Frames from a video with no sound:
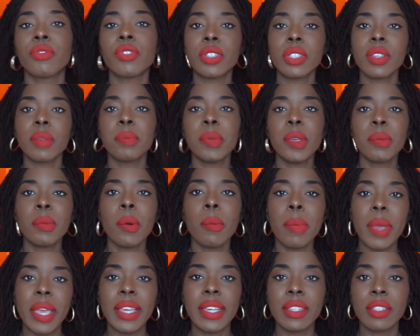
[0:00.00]
For some people,
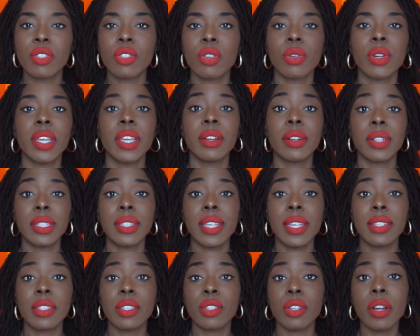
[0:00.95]
baking soda
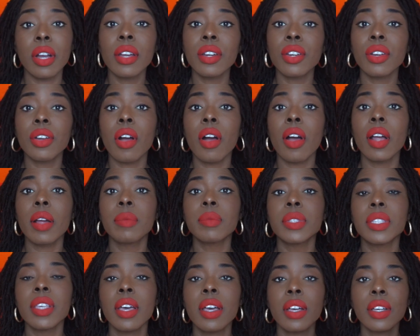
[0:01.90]
irritates their
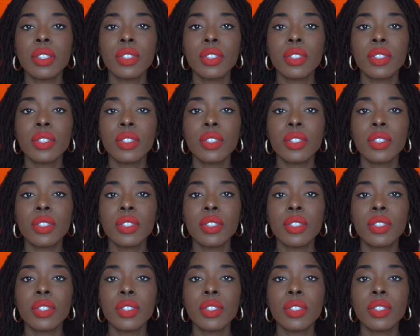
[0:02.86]
underarms,